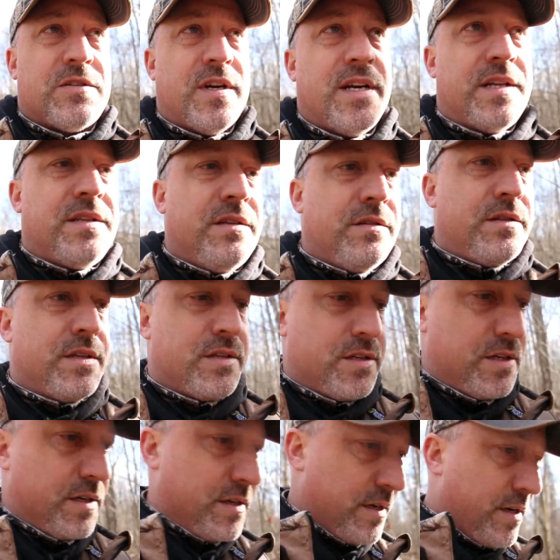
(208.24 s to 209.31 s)
to try to do this
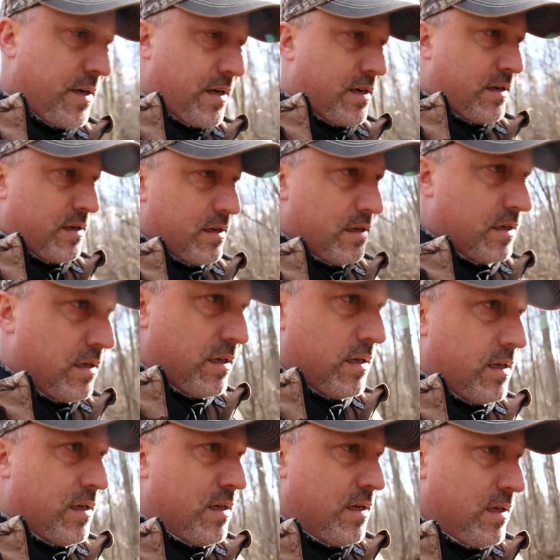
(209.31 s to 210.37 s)
year,
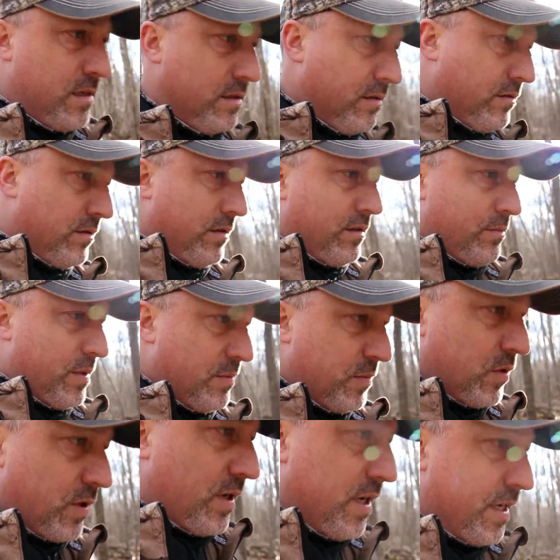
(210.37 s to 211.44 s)
do a little bit
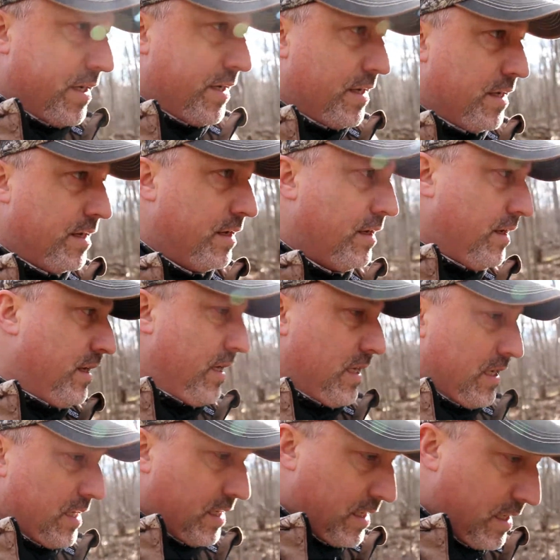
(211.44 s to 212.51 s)
more hunting
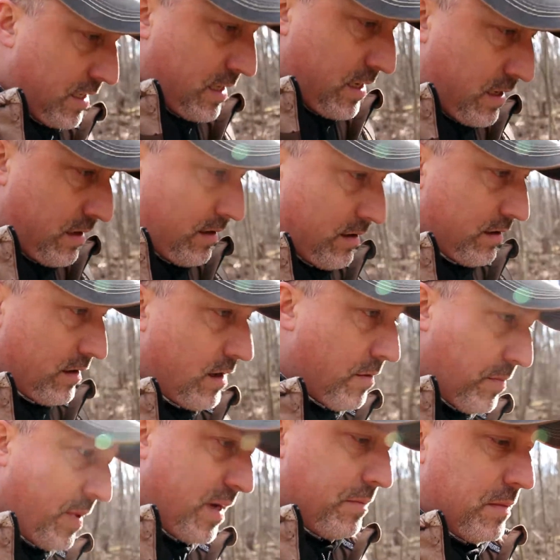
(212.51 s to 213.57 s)
on our
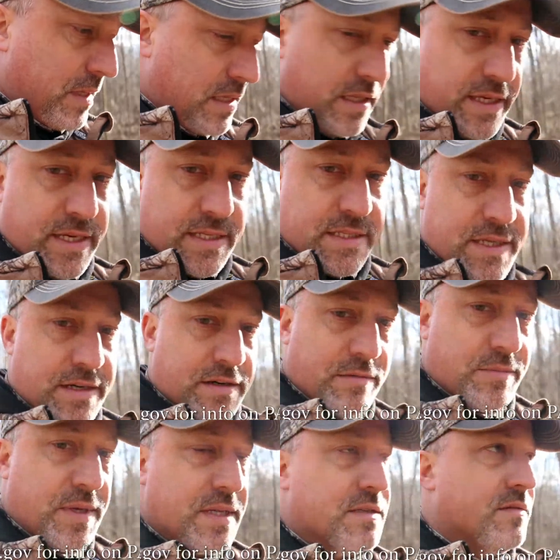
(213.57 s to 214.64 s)
public lands here
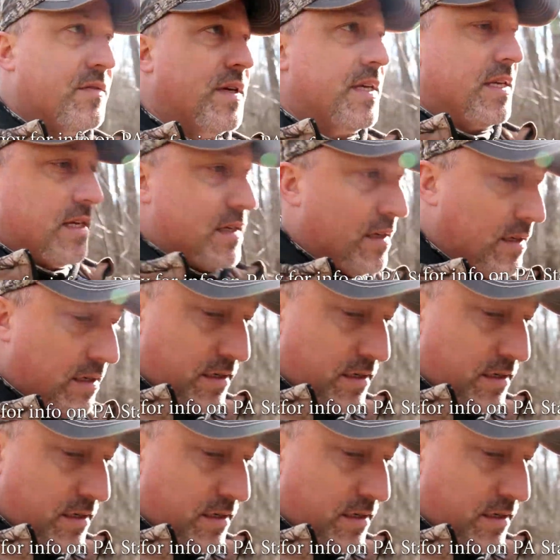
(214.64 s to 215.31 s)
in Pennsylvania.